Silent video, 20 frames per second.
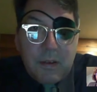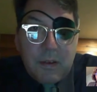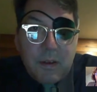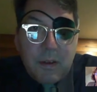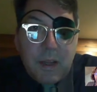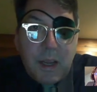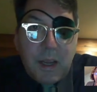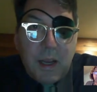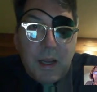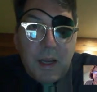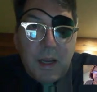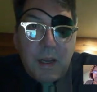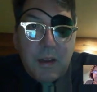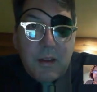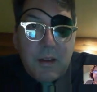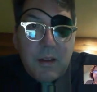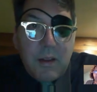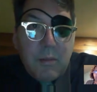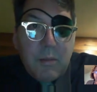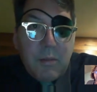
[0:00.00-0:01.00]

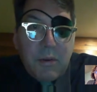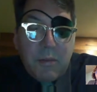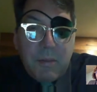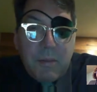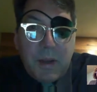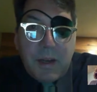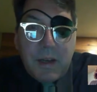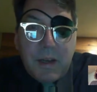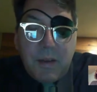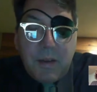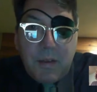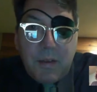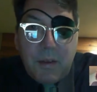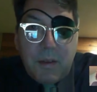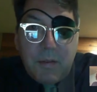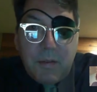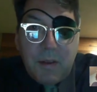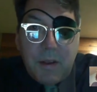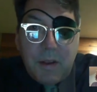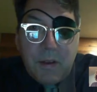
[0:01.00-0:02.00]
gaining a perspective
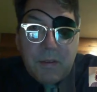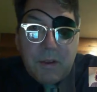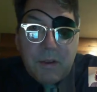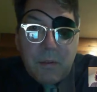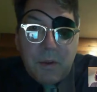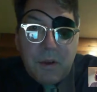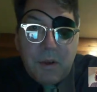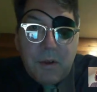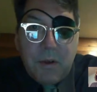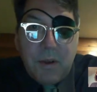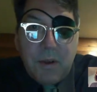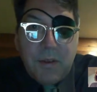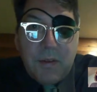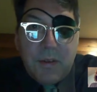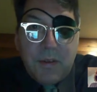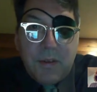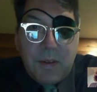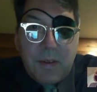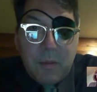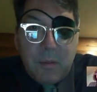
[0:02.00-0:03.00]
of someone who is
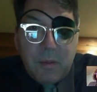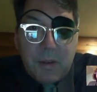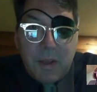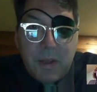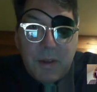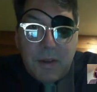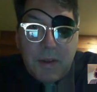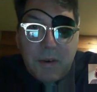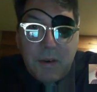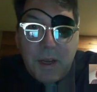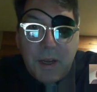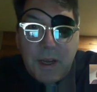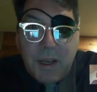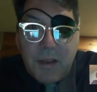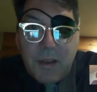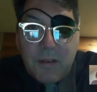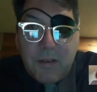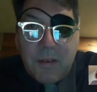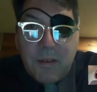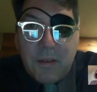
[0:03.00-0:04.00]
disabled and their
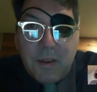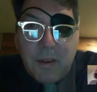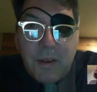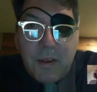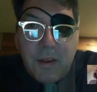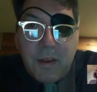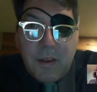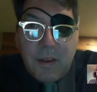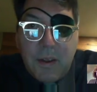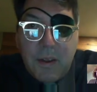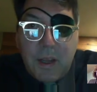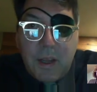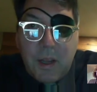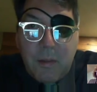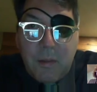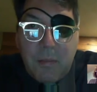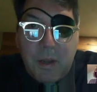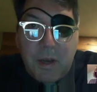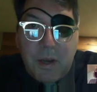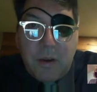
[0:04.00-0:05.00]
needs
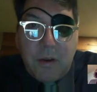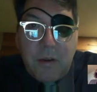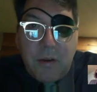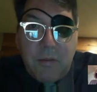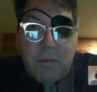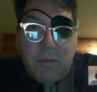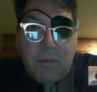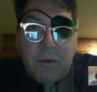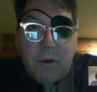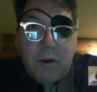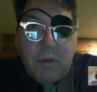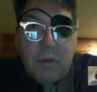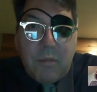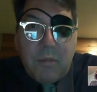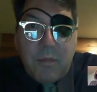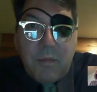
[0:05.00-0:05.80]
can better inform